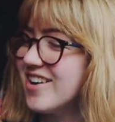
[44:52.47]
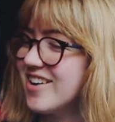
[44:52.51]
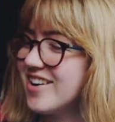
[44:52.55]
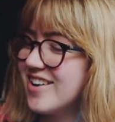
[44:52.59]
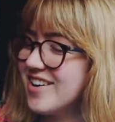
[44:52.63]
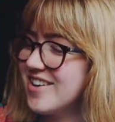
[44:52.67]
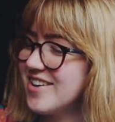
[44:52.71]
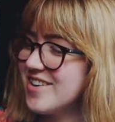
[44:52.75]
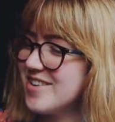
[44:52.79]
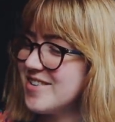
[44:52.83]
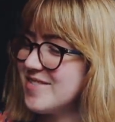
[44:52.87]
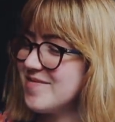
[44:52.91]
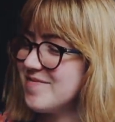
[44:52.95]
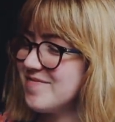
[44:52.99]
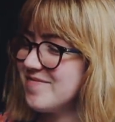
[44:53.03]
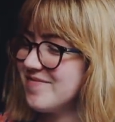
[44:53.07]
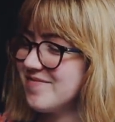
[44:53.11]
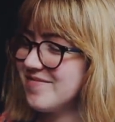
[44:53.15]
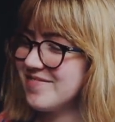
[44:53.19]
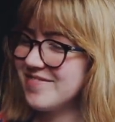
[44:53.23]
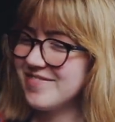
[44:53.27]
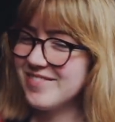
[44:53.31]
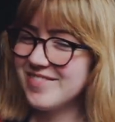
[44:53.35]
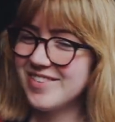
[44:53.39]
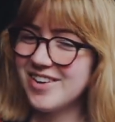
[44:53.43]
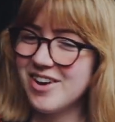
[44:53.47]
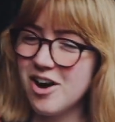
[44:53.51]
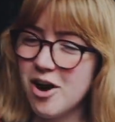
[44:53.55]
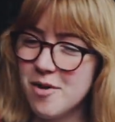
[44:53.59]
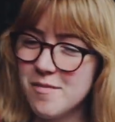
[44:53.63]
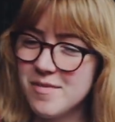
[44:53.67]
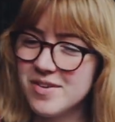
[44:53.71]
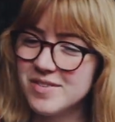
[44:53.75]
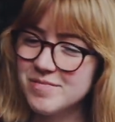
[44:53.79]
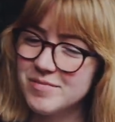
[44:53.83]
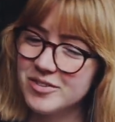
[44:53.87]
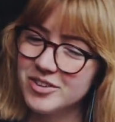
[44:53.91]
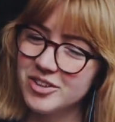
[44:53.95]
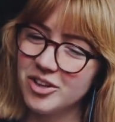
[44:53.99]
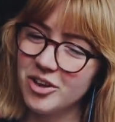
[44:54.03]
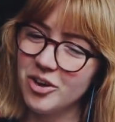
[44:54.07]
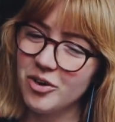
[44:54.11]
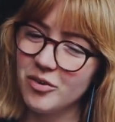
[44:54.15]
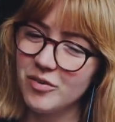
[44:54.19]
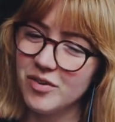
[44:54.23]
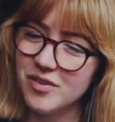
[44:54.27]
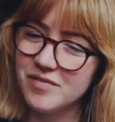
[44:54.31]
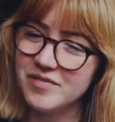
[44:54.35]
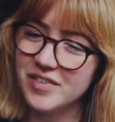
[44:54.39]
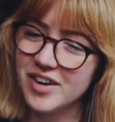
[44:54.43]
Um, Comment
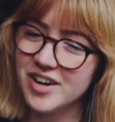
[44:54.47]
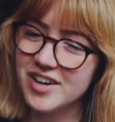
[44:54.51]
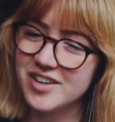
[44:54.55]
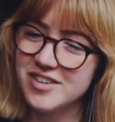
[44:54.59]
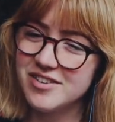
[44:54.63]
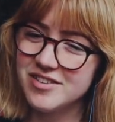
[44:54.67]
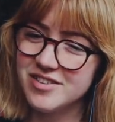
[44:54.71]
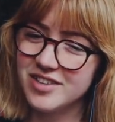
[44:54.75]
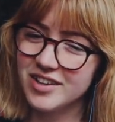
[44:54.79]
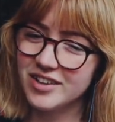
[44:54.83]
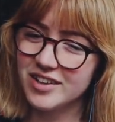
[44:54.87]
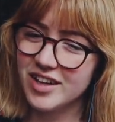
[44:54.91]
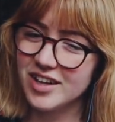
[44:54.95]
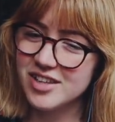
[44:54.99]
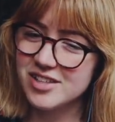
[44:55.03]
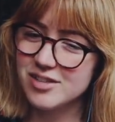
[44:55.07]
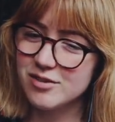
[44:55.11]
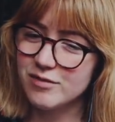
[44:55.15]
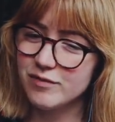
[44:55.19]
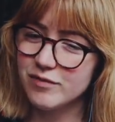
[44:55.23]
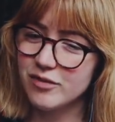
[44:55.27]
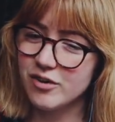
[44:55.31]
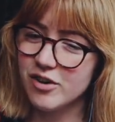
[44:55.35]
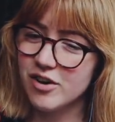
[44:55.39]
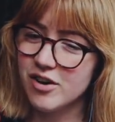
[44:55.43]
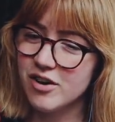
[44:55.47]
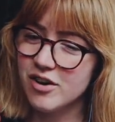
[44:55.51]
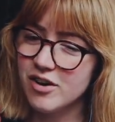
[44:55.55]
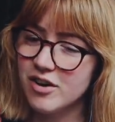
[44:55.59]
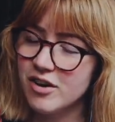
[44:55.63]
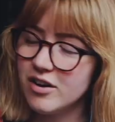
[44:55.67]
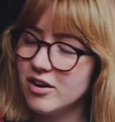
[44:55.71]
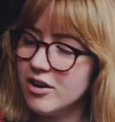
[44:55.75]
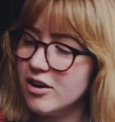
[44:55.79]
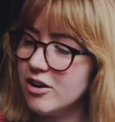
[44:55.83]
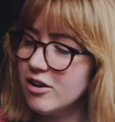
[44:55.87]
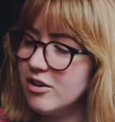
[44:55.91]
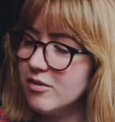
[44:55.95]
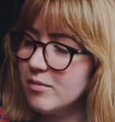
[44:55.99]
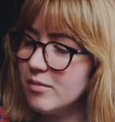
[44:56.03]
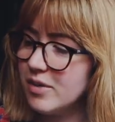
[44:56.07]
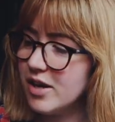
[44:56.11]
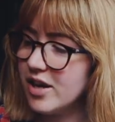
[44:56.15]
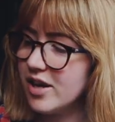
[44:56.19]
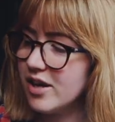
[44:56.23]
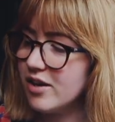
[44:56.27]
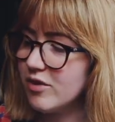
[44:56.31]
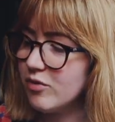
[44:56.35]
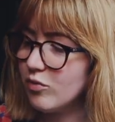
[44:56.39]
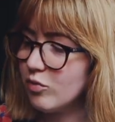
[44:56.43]
below what Vine you think that's from
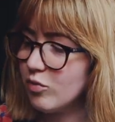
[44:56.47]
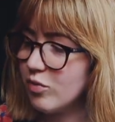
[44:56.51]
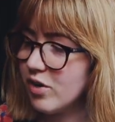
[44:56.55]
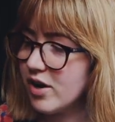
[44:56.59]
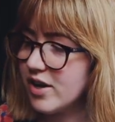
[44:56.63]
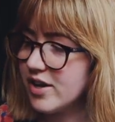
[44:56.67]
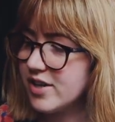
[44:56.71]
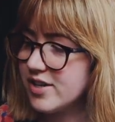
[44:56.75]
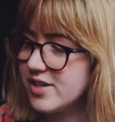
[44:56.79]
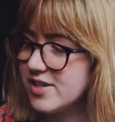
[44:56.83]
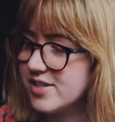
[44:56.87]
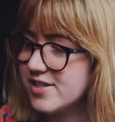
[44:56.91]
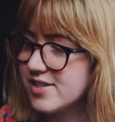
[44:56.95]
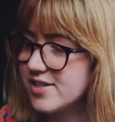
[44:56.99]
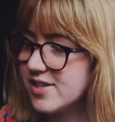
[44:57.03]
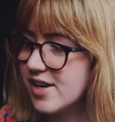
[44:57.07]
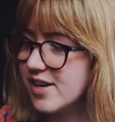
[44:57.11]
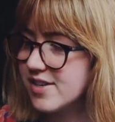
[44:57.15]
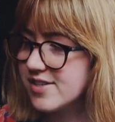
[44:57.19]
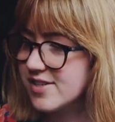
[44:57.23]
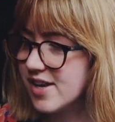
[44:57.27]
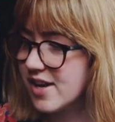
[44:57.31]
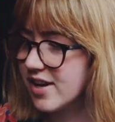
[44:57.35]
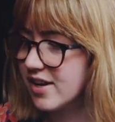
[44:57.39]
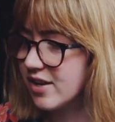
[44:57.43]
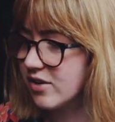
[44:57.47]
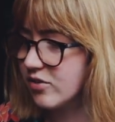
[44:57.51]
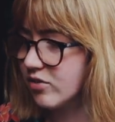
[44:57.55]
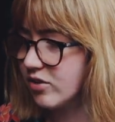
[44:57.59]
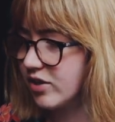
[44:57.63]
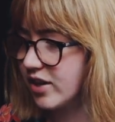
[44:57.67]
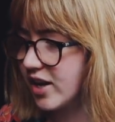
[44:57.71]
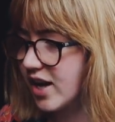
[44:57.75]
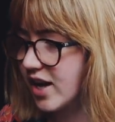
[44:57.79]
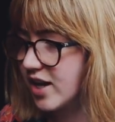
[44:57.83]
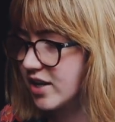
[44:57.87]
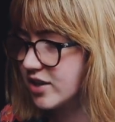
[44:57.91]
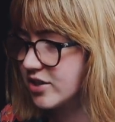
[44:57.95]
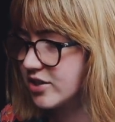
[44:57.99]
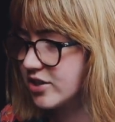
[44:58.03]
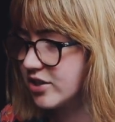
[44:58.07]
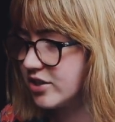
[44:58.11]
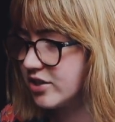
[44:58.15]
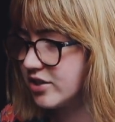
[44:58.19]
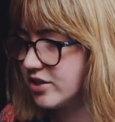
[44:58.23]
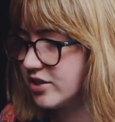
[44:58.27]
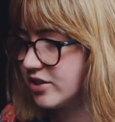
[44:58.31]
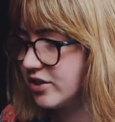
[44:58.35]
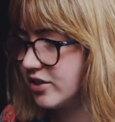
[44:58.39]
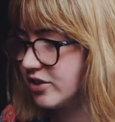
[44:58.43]
and what he says that in
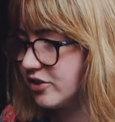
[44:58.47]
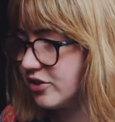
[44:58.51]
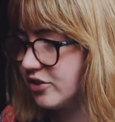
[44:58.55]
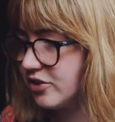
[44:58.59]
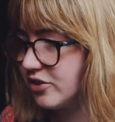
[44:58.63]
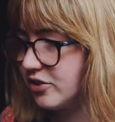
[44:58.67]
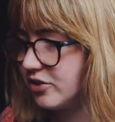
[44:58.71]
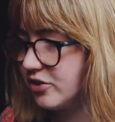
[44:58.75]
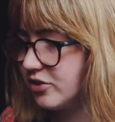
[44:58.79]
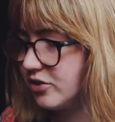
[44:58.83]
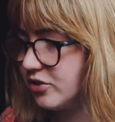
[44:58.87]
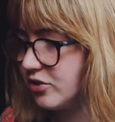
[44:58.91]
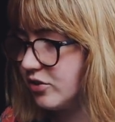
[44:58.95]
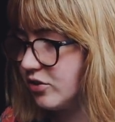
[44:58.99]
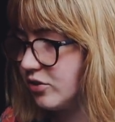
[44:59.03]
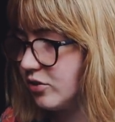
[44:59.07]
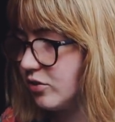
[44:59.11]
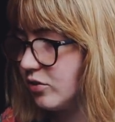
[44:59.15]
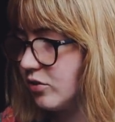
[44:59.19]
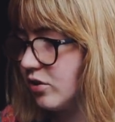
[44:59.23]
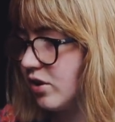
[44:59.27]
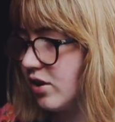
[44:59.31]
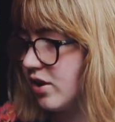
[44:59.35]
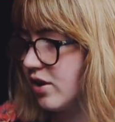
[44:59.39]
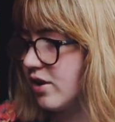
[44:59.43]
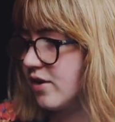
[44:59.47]
reaction to.